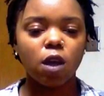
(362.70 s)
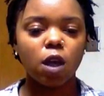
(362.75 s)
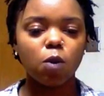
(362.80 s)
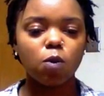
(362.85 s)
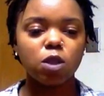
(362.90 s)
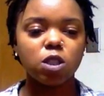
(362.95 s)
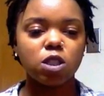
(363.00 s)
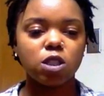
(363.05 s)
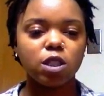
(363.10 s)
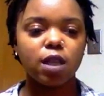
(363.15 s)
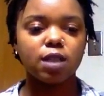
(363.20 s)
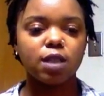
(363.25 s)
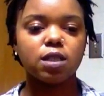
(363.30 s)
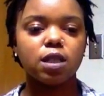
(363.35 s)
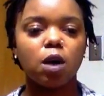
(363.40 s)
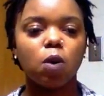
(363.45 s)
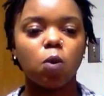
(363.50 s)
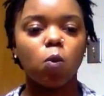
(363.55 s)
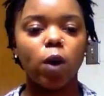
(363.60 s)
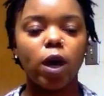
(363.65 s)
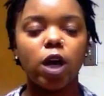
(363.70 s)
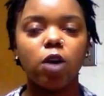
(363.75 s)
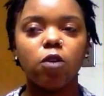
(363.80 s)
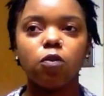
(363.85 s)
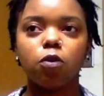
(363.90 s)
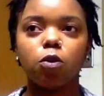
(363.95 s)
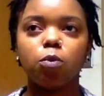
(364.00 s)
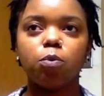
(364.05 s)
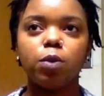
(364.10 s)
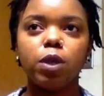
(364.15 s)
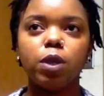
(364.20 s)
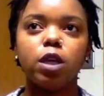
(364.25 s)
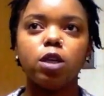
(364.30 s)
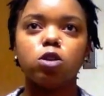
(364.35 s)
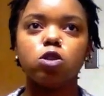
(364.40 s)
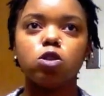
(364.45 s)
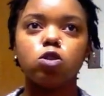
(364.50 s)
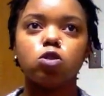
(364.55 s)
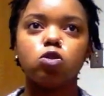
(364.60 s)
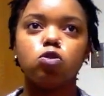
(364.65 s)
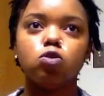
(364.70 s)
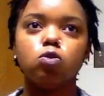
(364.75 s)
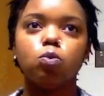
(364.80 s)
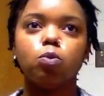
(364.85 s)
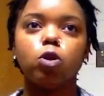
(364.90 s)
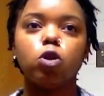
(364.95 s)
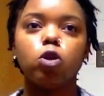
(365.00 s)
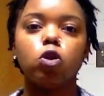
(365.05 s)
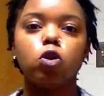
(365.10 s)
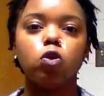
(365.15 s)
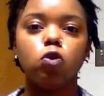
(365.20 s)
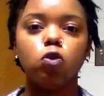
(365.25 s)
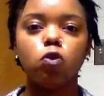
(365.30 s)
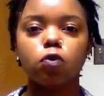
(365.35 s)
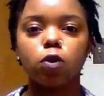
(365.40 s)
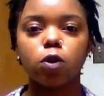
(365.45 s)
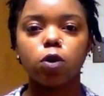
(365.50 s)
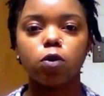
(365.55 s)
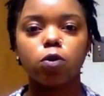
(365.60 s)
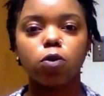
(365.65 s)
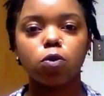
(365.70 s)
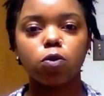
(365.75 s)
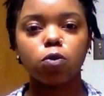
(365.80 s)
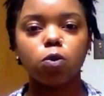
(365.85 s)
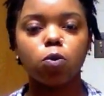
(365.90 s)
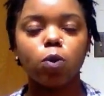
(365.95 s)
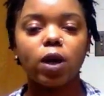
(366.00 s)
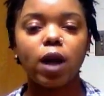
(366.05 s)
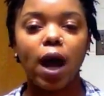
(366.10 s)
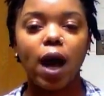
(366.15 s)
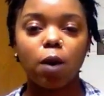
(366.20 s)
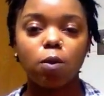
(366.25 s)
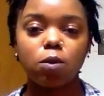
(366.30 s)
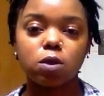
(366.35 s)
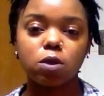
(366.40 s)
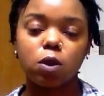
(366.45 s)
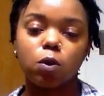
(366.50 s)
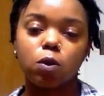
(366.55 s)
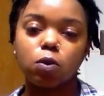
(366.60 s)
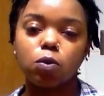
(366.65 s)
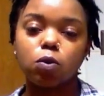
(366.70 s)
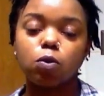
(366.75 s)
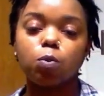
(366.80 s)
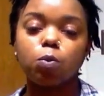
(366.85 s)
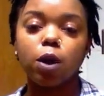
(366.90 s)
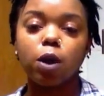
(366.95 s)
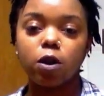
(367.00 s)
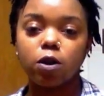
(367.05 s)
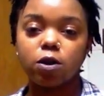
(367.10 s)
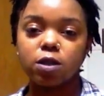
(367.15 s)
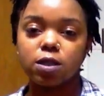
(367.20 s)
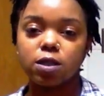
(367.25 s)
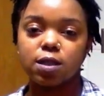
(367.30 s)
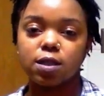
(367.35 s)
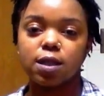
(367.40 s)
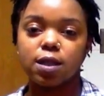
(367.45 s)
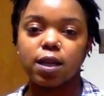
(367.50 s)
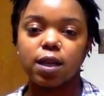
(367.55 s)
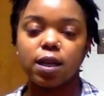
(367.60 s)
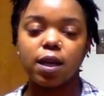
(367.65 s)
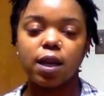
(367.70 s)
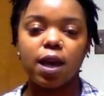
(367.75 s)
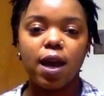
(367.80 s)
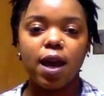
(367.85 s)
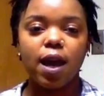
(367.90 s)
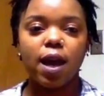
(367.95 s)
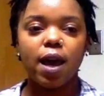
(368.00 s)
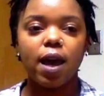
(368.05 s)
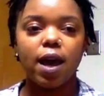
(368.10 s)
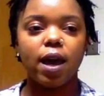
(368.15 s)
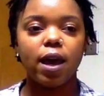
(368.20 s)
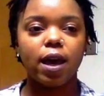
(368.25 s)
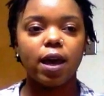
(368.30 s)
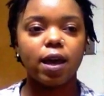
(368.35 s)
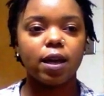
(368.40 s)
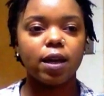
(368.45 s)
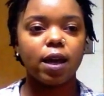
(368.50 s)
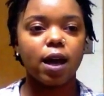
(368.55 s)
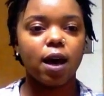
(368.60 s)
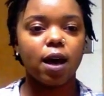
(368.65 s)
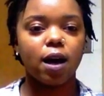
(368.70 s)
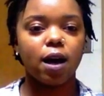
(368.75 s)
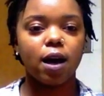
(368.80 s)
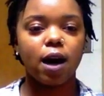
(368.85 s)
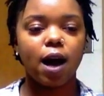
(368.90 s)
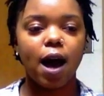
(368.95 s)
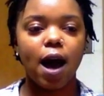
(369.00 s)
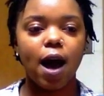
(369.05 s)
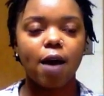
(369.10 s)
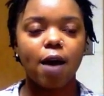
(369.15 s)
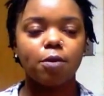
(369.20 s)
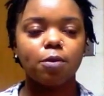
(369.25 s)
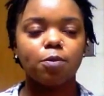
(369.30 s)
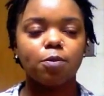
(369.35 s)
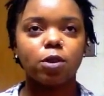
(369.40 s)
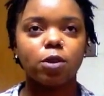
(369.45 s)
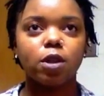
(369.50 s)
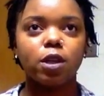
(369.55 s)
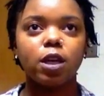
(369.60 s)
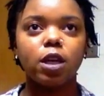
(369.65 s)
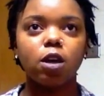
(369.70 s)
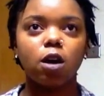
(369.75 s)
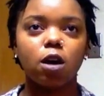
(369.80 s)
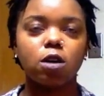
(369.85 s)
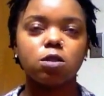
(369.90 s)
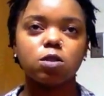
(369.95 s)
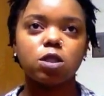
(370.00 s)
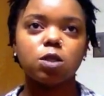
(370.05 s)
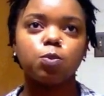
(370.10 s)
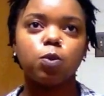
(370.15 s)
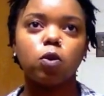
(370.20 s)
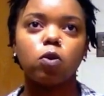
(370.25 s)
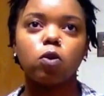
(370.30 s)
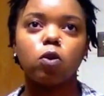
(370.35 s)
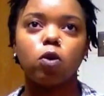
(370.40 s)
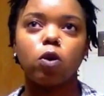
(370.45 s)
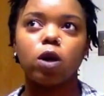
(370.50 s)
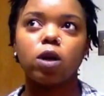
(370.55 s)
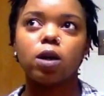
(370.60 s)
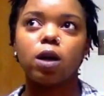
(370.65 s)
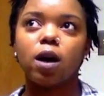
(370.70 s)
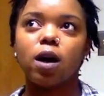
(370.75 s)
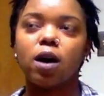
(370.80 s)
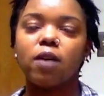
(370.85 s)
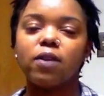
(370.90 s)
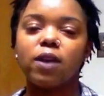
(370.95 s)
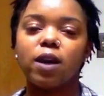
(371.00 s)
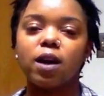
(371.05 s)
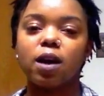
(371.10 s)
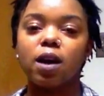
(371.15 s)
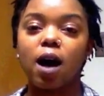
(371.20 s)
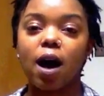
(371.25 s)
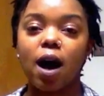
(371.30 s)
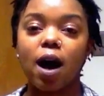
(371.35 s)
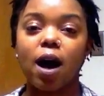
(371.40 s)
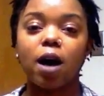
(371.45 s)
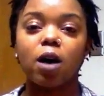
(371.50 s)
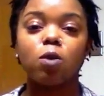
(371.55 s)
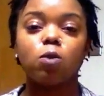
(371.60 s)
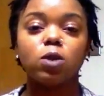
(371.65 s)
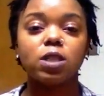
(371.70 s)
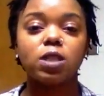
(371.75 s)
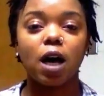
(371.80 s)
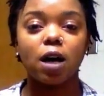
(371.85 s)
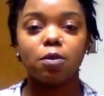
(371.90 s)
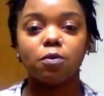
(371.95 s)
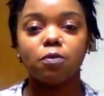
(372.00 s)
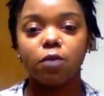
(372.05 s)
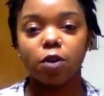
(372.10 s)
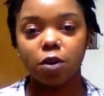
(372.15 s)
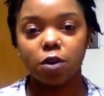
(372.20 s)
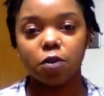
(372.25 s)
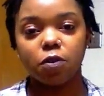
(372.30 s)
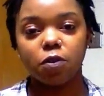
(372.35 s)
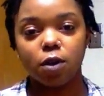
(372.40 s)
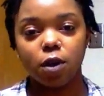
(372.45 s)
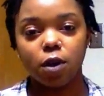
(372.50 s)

was just a way for me to maneuver through what I was going through personally. And he also spoke on that God, which I'm a very